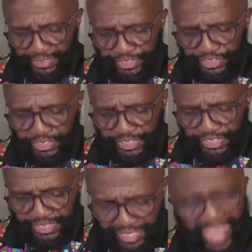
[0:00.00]
Now listen, he
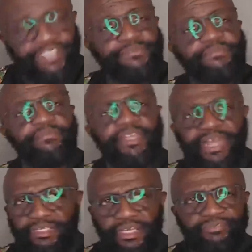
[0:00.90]
said, yet
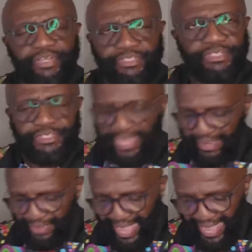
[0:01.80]
I love this. He's,
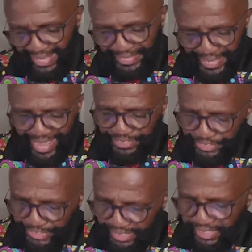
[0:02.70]
have I not
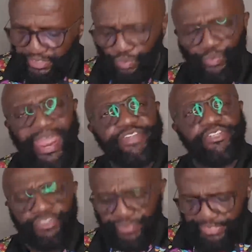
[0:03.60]
seen the
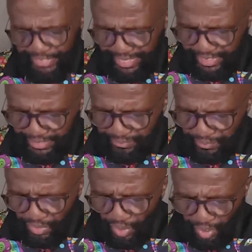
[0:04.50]
righteous forsaken
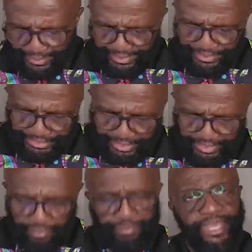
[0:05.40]
or his
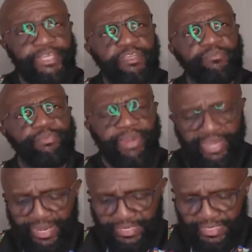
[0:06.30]
seed begging
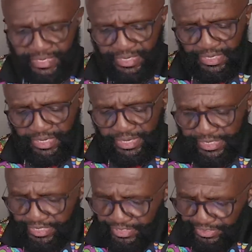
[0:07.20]
bread?
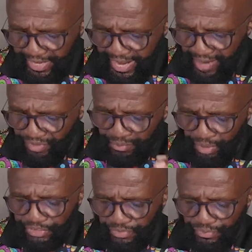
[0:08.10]
He is ever
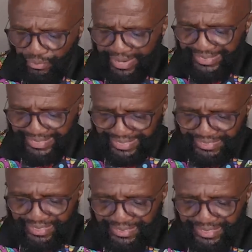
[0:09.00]
merciful and
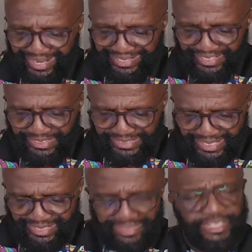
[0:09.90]
limited, and his
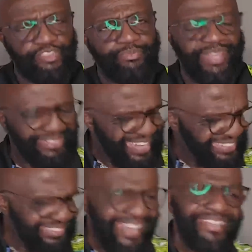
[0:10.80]
seed is blessed. I
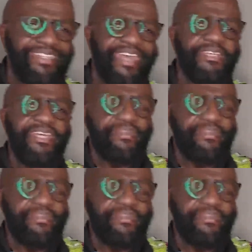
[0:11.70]
like that